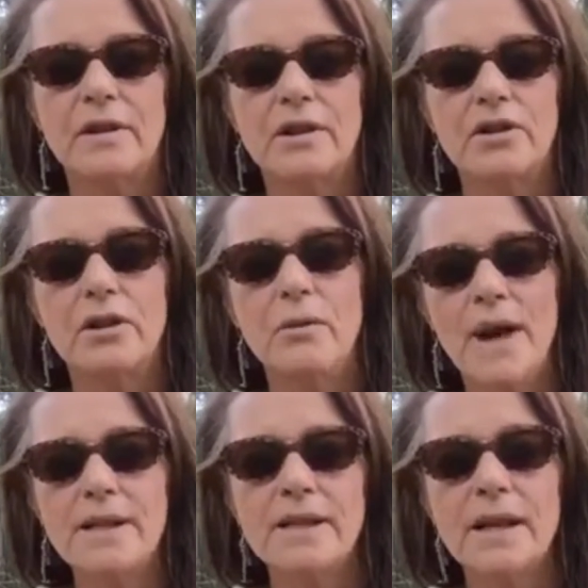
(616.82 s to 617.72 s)
Do you want
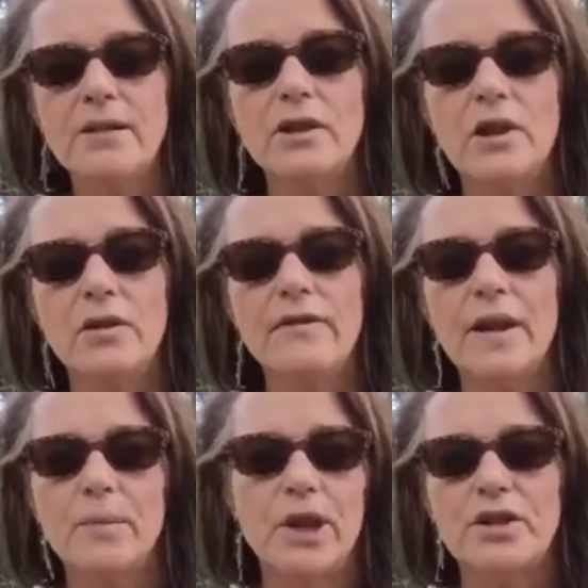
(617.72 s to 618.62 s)
to stay in the lower
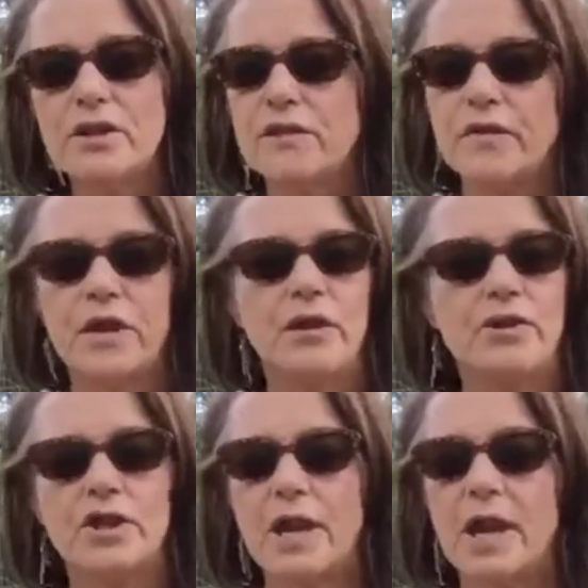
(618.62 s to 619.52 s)
vibrations, fear,
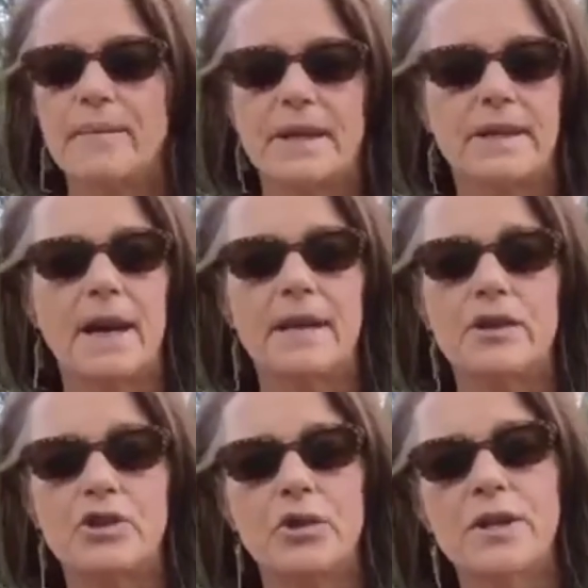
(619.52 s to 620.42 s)
shame, anxiety,
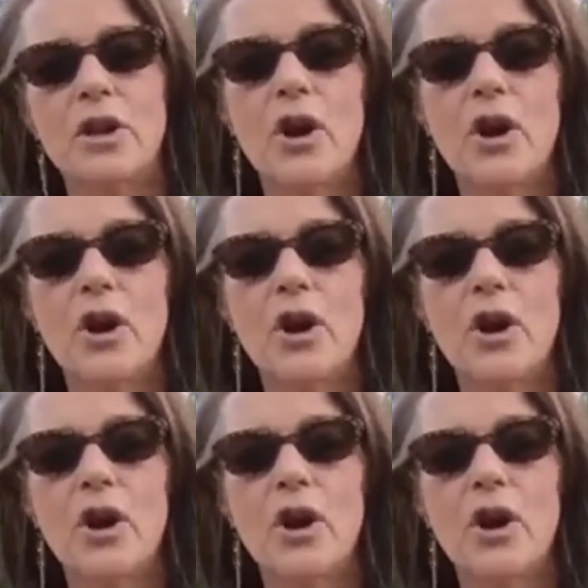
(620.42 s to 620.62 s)
stress,